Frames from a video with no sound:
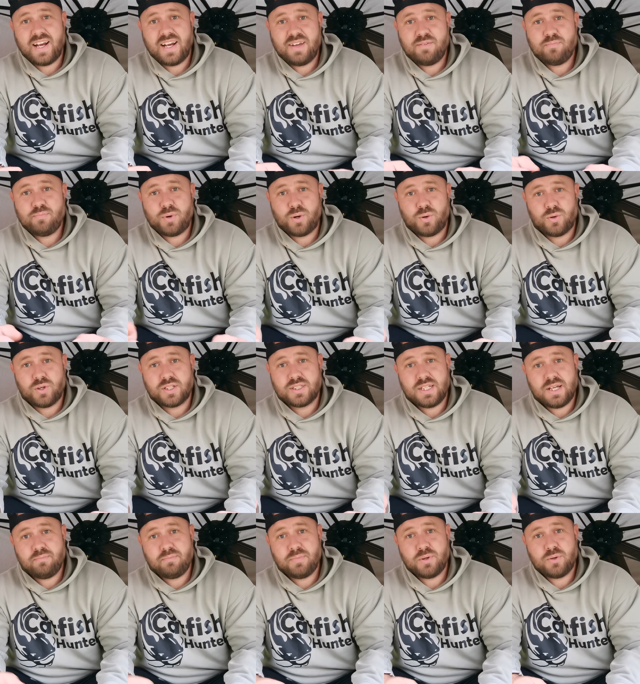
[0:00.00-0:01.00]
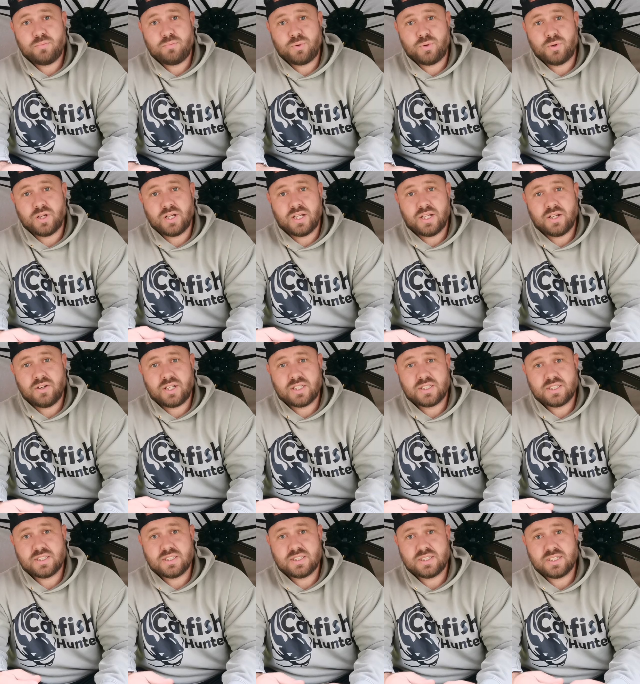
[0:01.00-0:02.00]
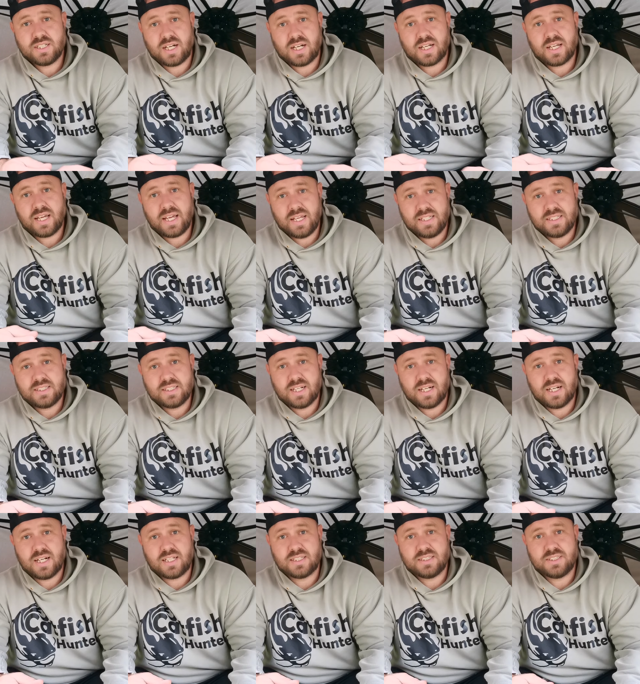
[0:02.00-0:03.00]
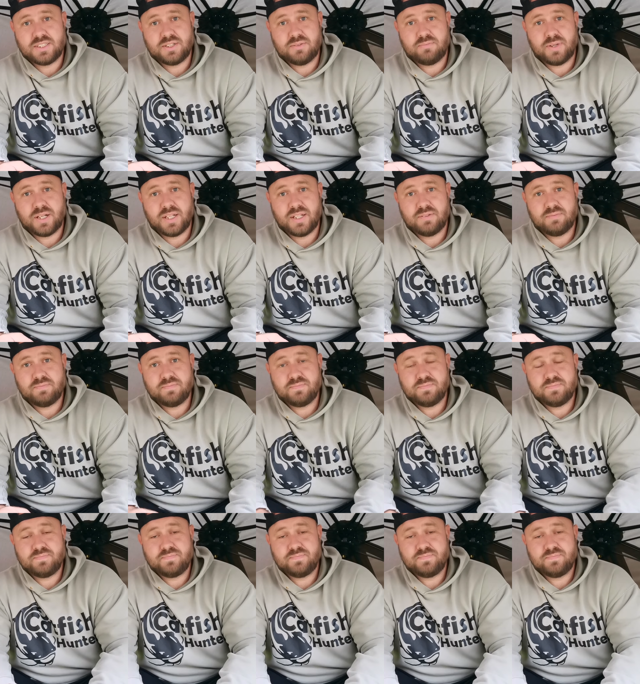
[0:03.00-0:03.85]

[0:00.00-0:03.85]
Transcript: And then pull the 10mm boilie nice and snug into the luncheon meat.